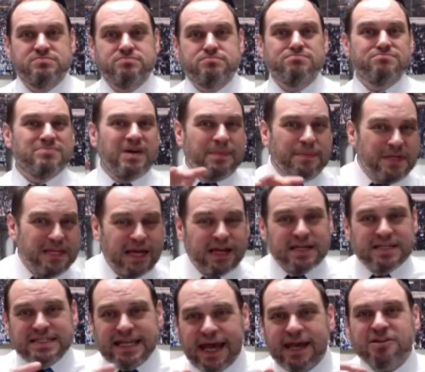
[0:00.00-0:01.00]
Maybe not
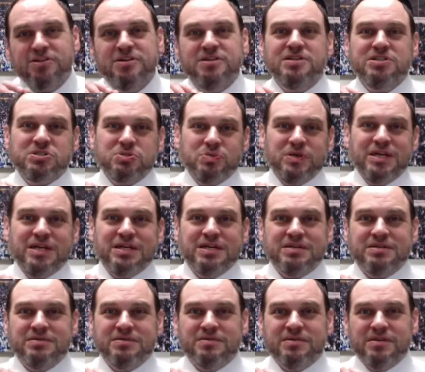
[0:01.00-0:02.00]
exactly this week,
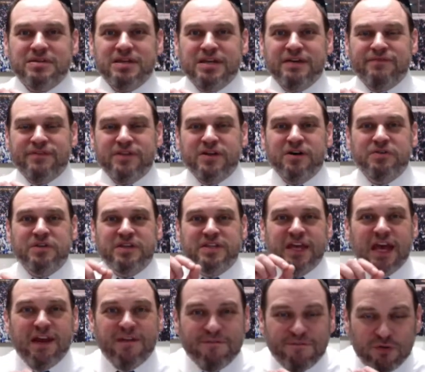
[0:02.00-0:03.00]
even though the
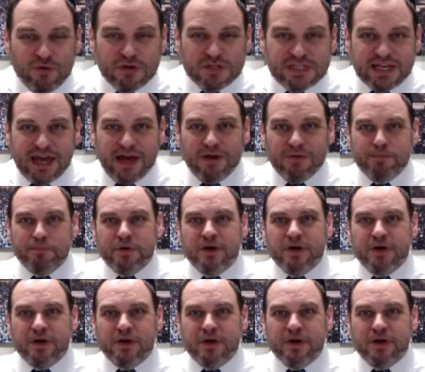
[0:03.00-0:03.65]
date falls out,